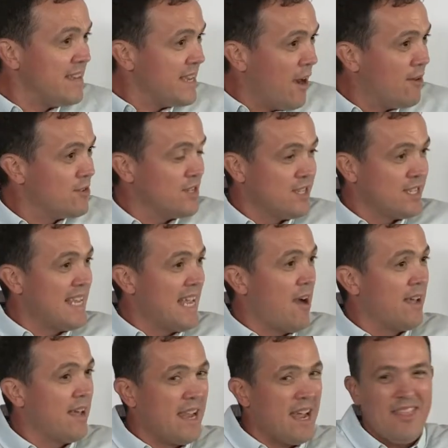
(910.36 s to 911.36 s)
indulgence now
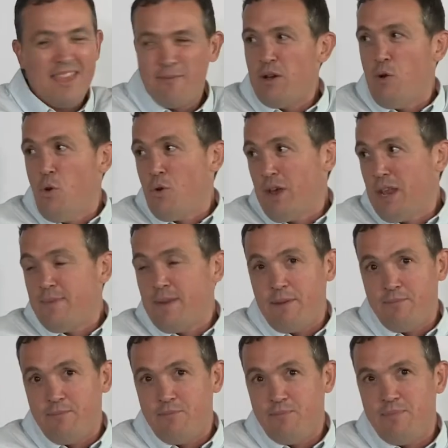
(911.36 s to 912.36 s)
and then. I think we're all gonna
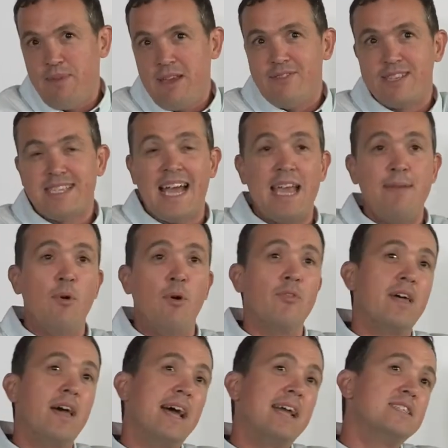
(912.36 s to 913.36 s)
be the same on
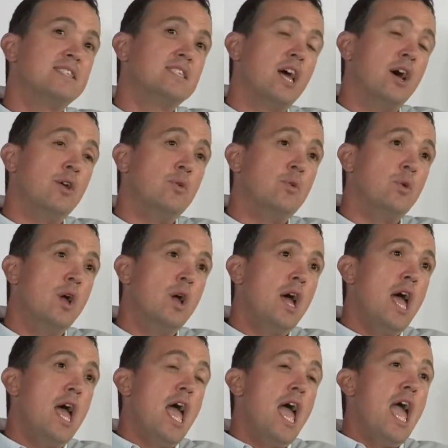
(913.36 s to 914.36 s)
that. So
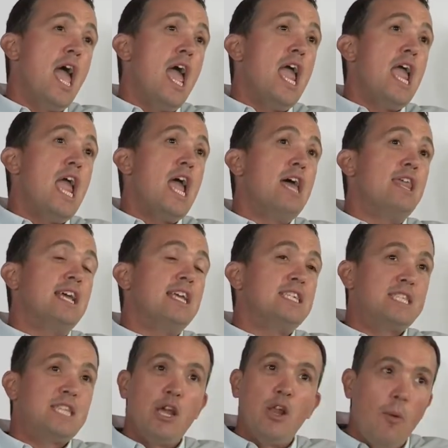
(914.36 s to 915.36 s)
there's
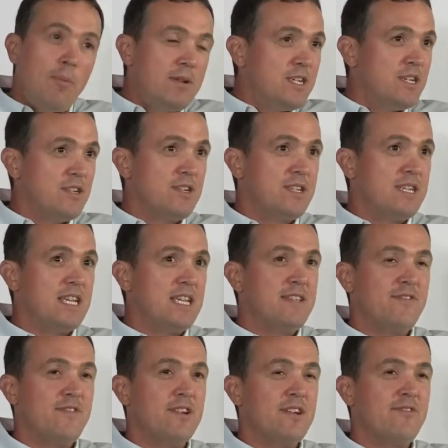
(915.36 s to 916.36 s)
still opportunities
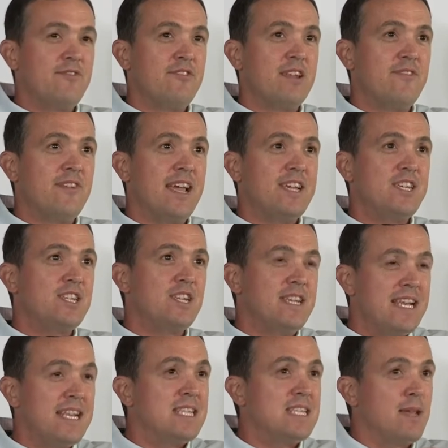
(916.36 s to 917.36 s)
for innovation
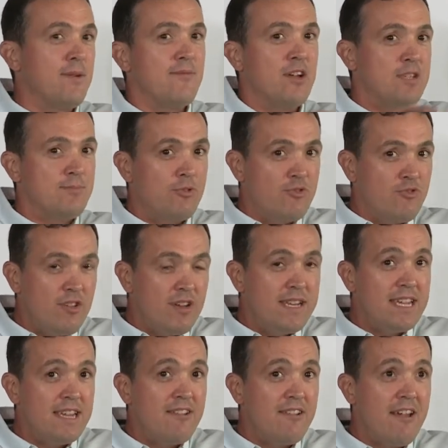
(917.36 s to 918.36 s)
in some of those more
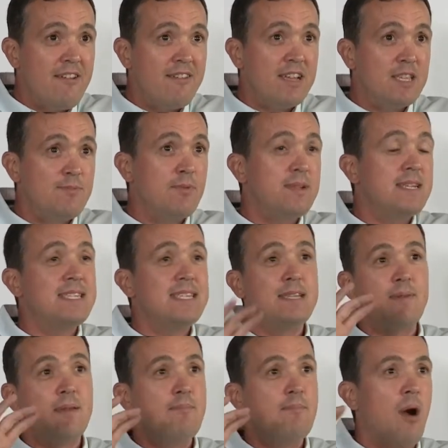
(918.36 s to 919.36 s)
treatier areas, but we just need
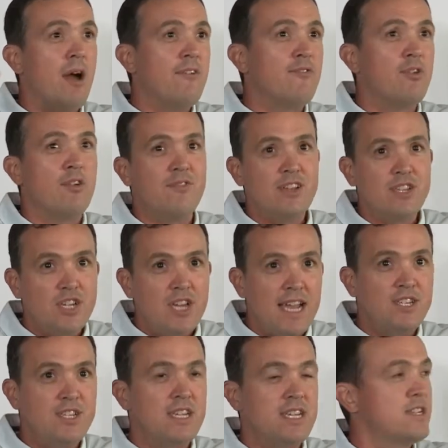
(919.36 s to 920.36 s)
to be mindful of this
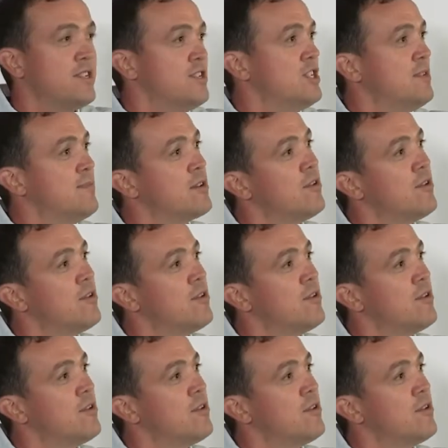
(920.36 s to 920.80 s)
changing consumer